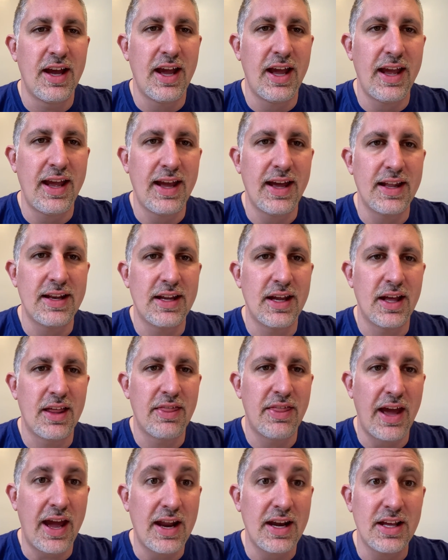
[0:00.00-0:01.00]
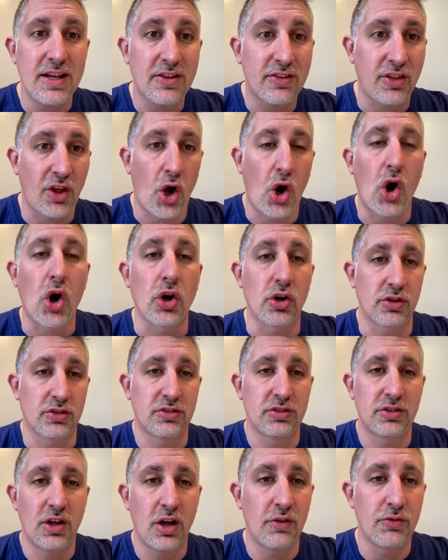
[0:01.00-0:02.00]
And that is the heart
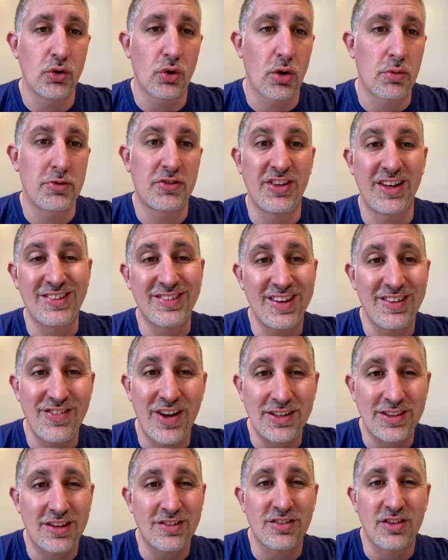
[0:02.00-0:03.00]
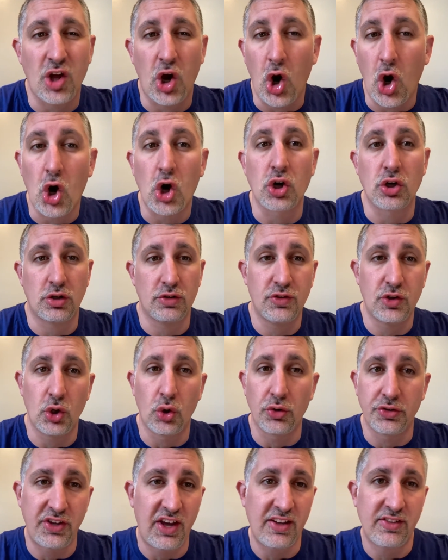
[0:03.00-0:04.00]
of Deuteronomy 6. In fact, that's the heart of the
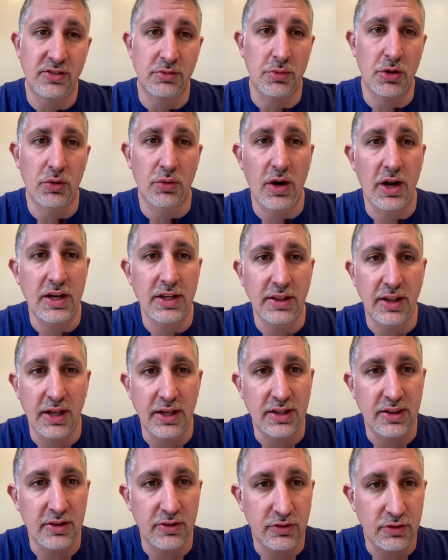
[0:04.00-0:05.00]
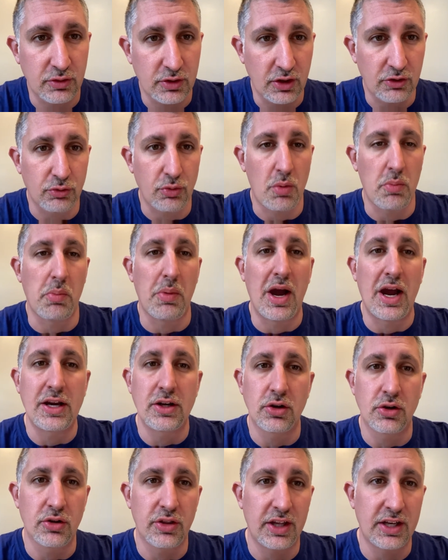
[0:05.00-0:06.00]
Old Testament, right? Like this
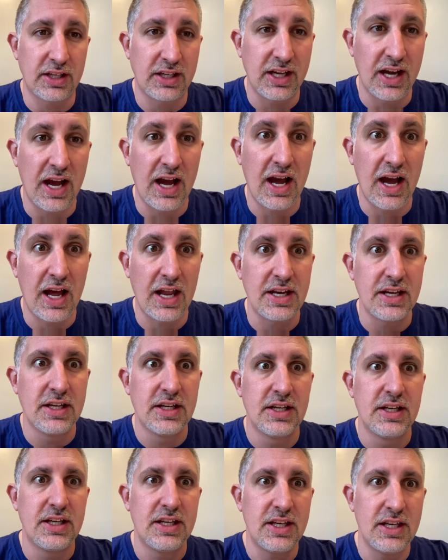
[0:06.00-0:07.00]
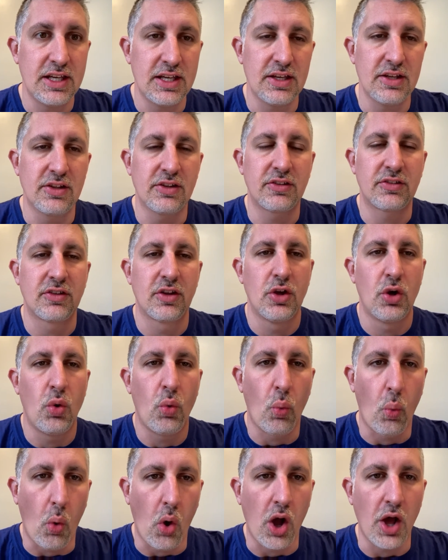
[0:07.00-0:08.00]
reminder that God is
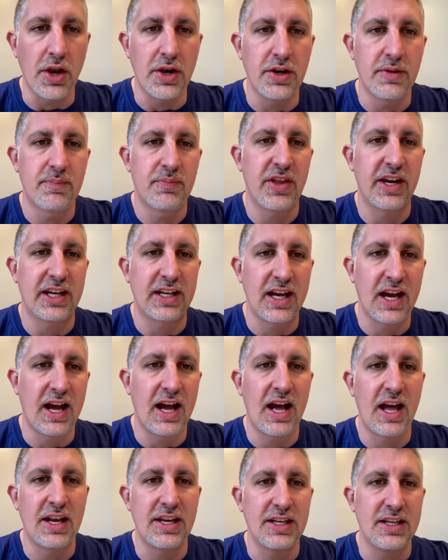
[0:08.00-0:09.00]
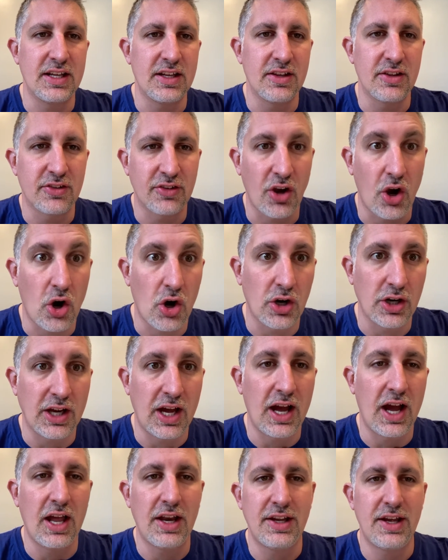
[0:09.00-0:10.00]
one, that God is our
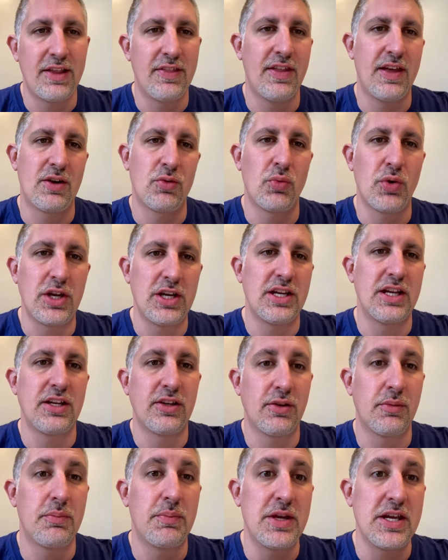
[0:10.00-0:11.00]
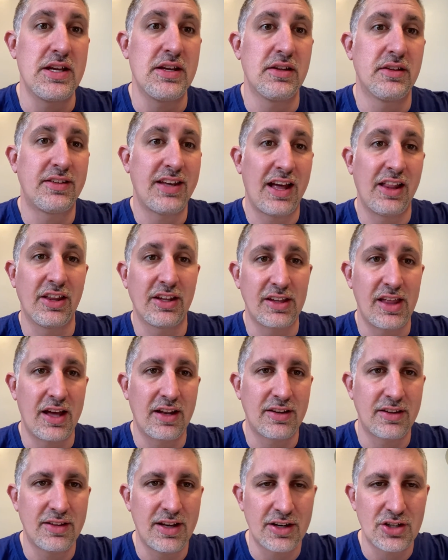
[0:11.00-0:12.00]
God, and that we need to be telling that
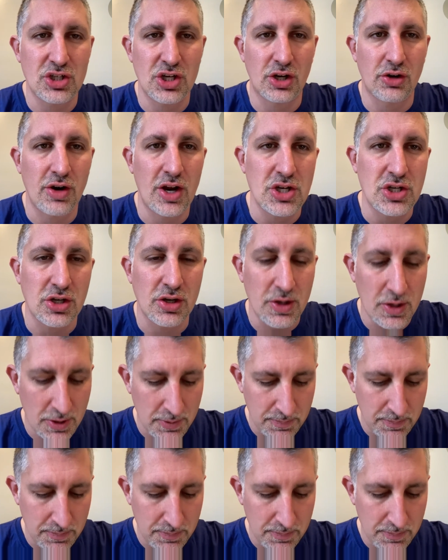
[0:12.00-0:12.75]
to the next generation.